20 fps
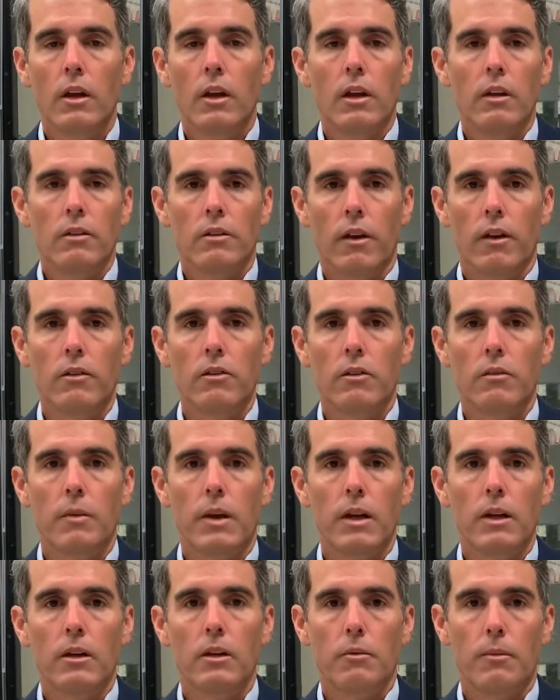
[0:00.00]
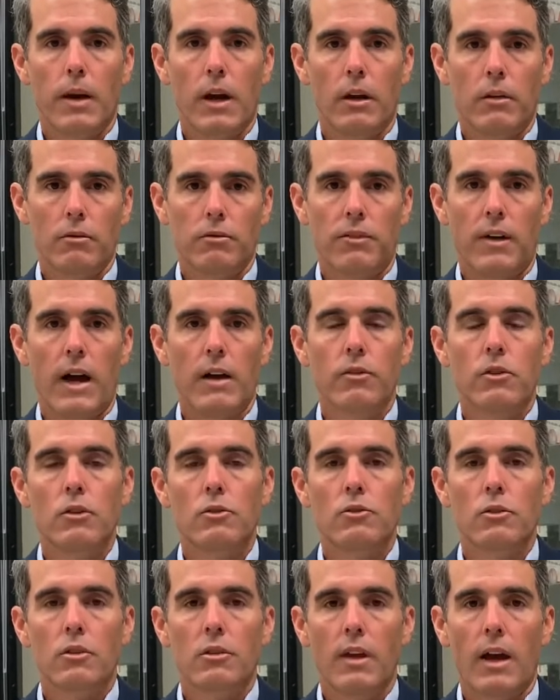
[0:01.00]
It's estimated about
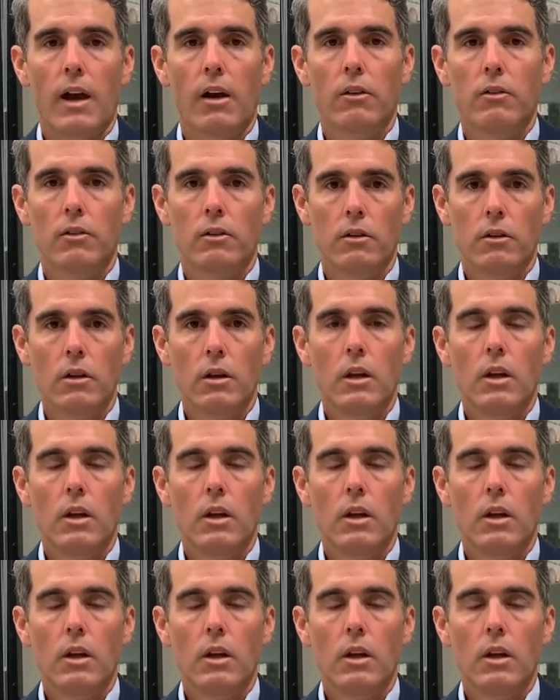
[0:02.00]
500,000